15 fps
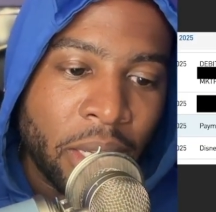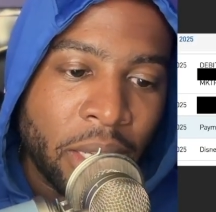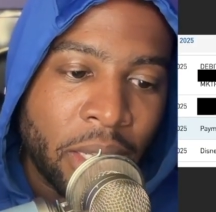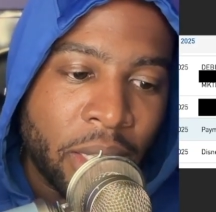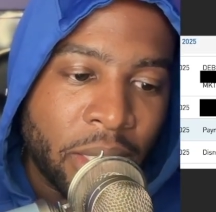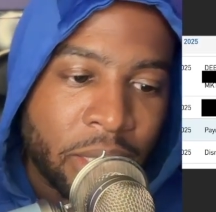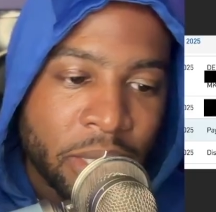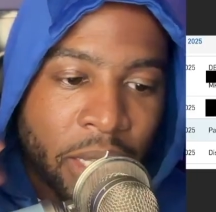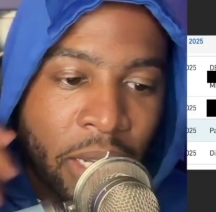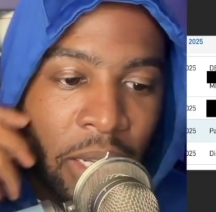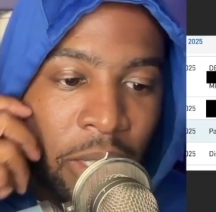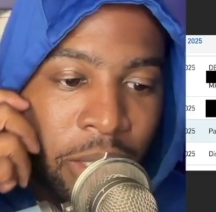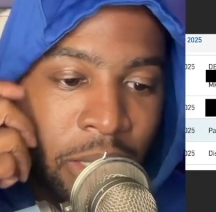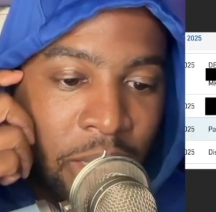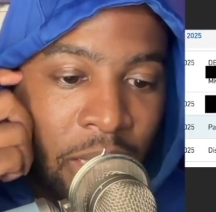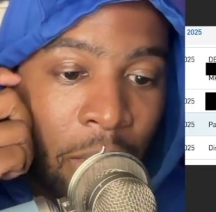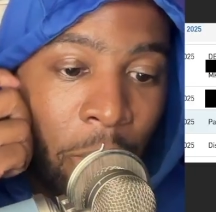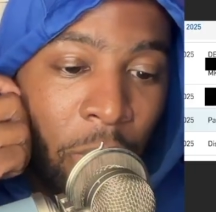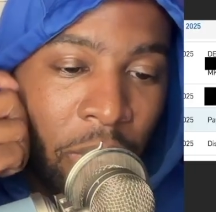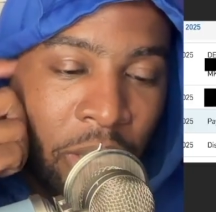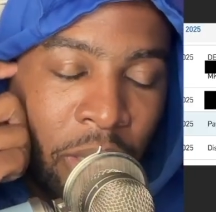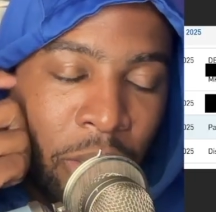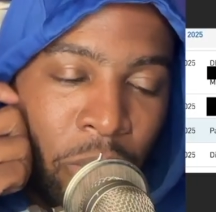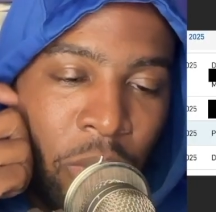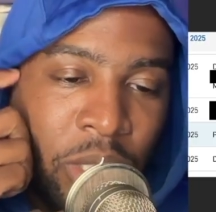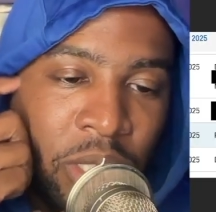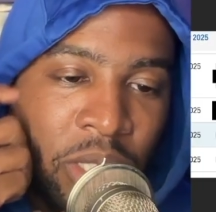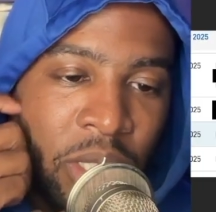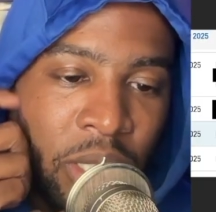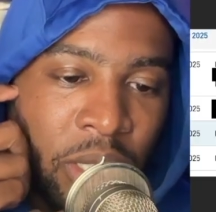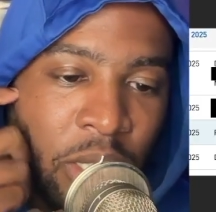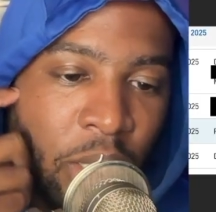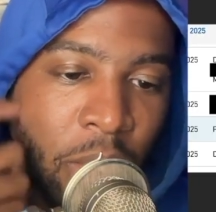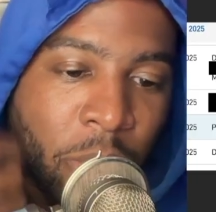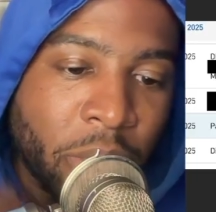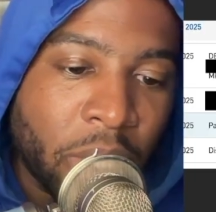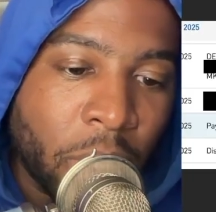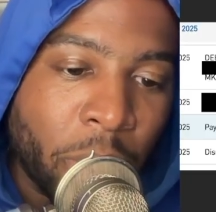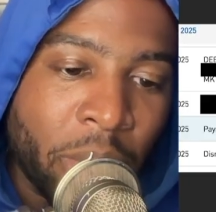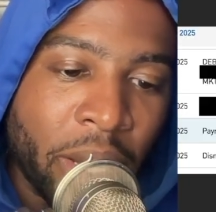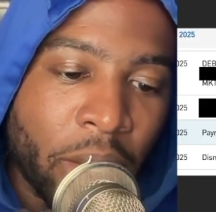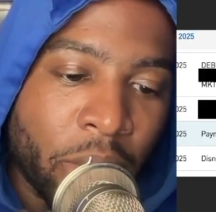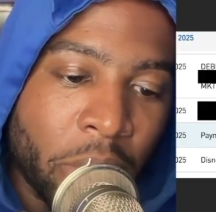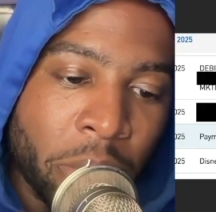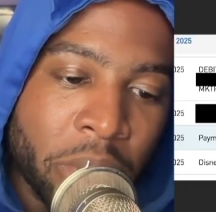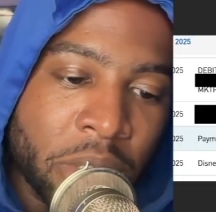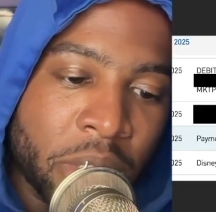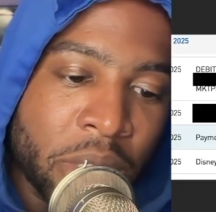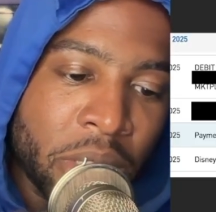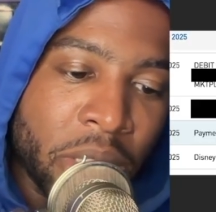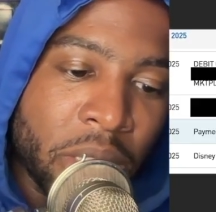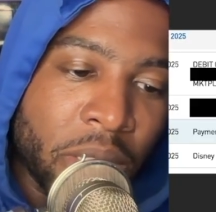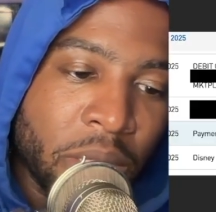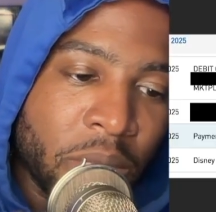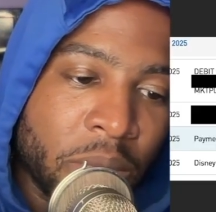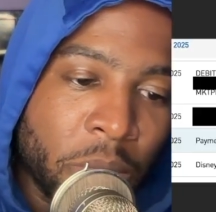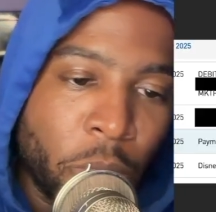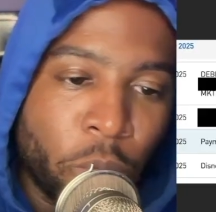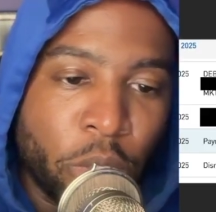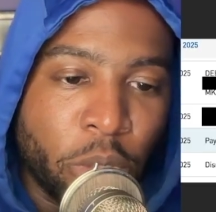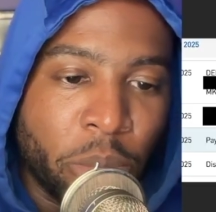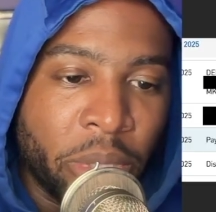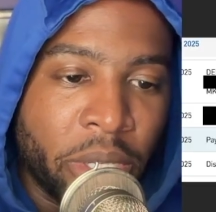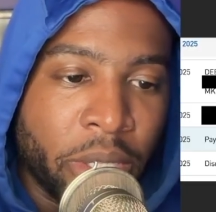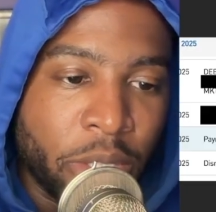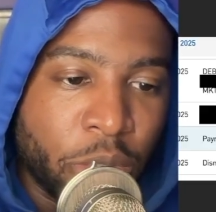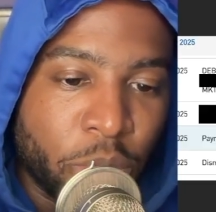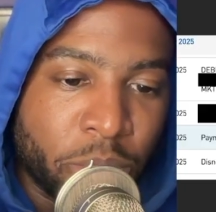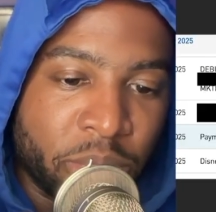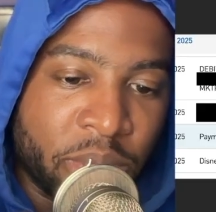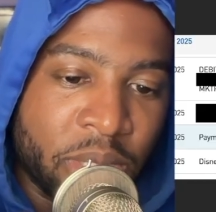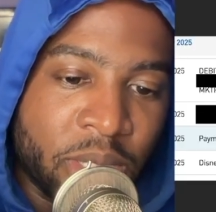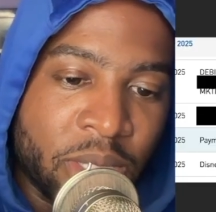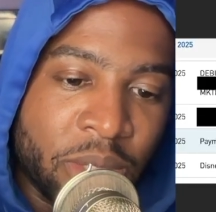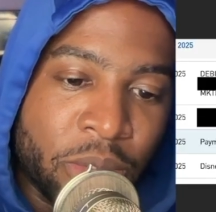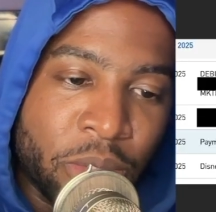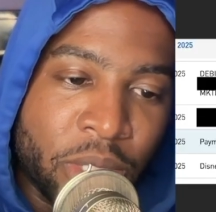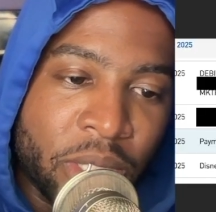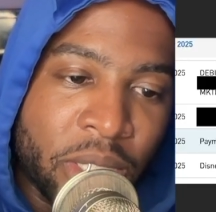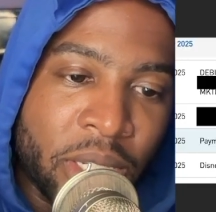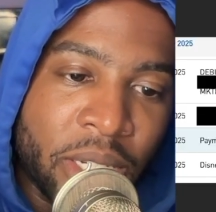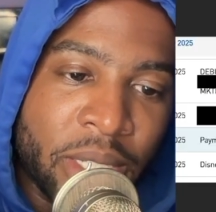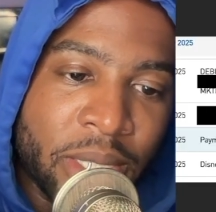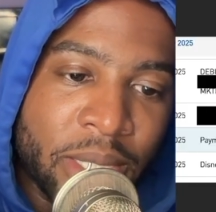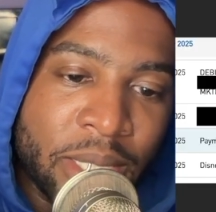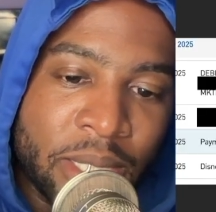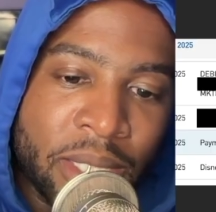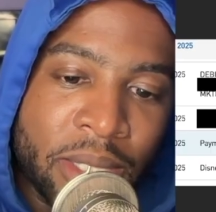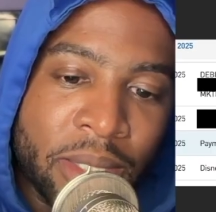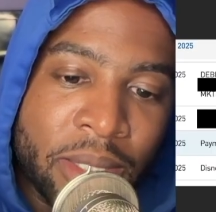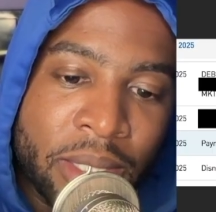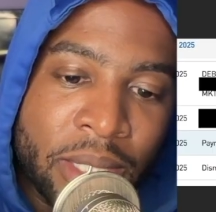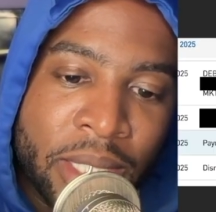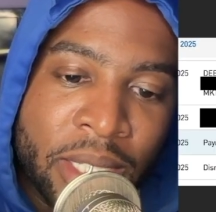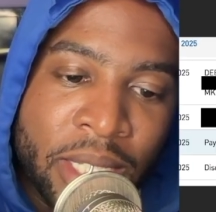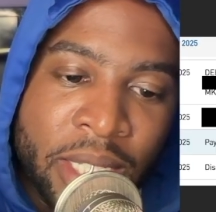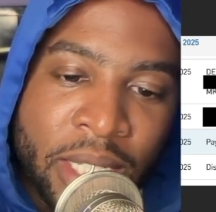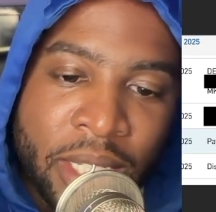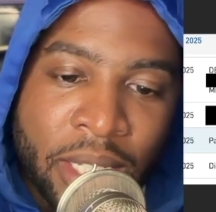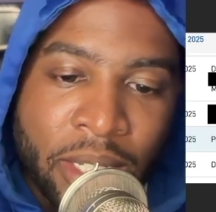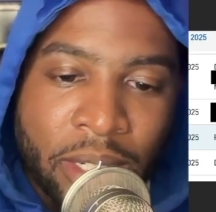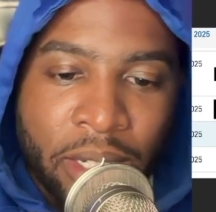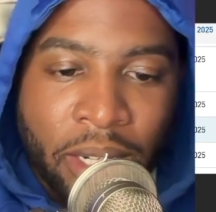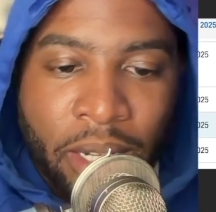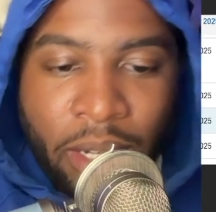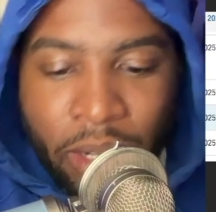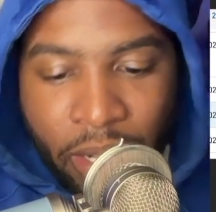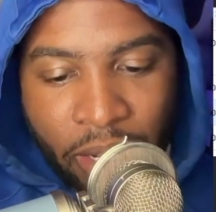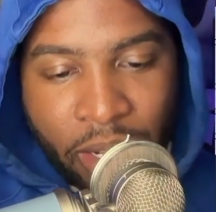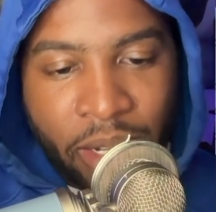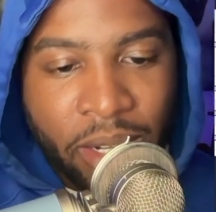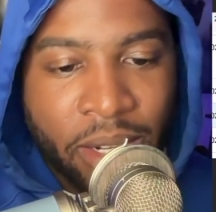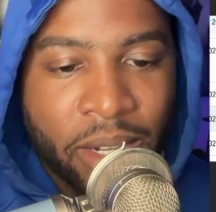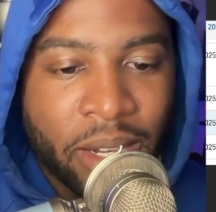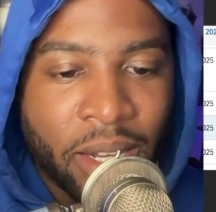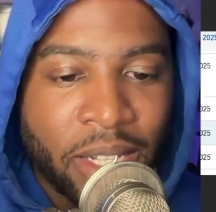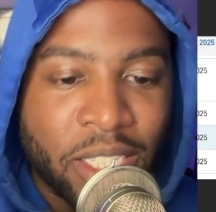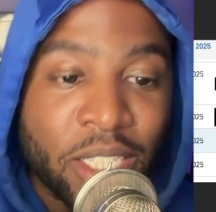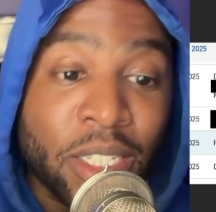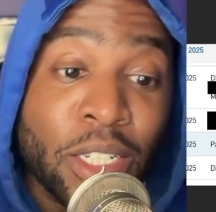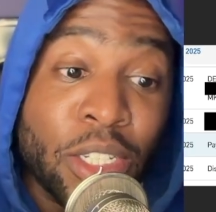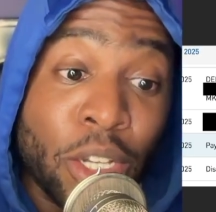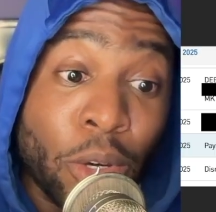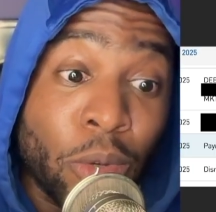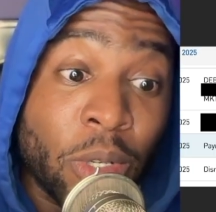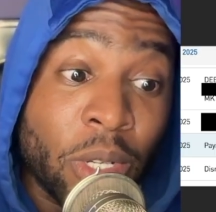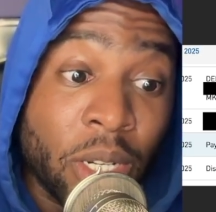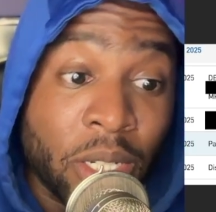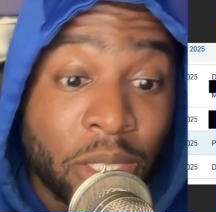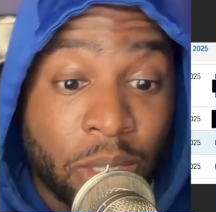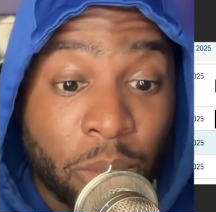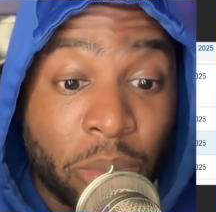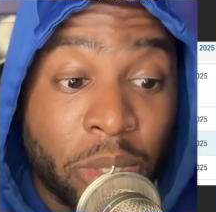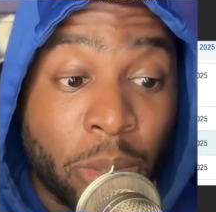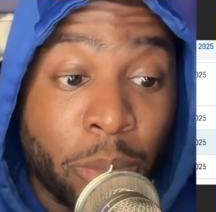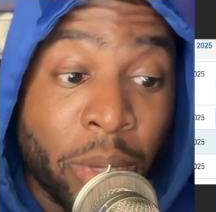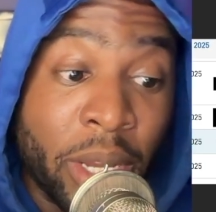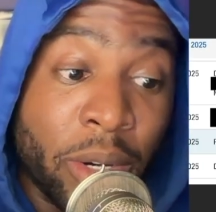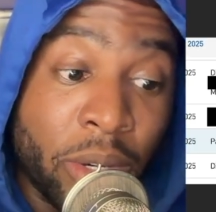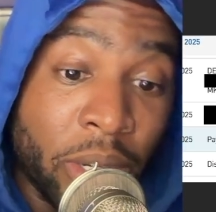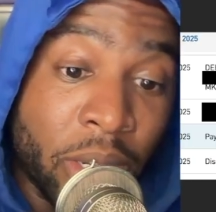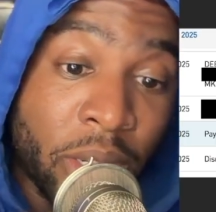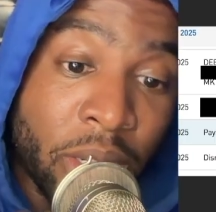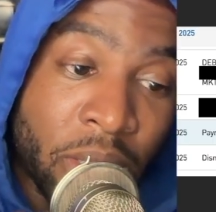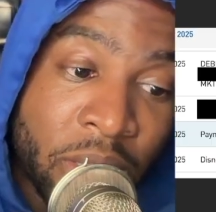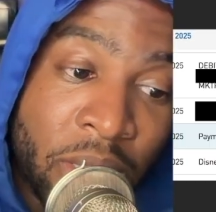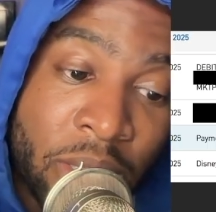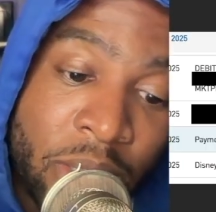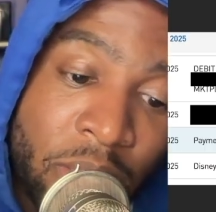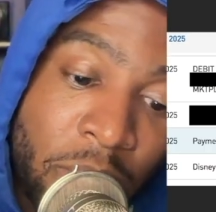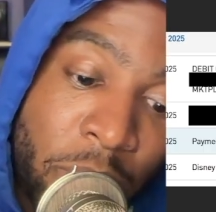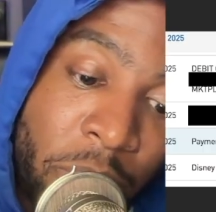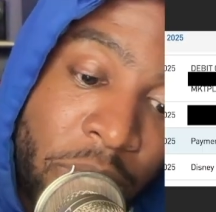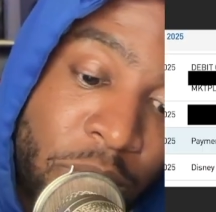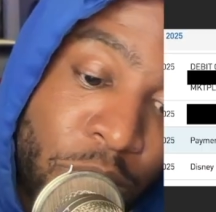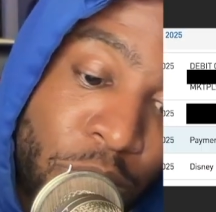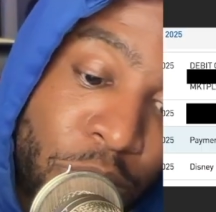decided to stop working. It ended up being a battery, but she needed some wheel bearings replaced and whatnot. So I shouldn't have towed it. I should have put a battery in it and tested to make sure.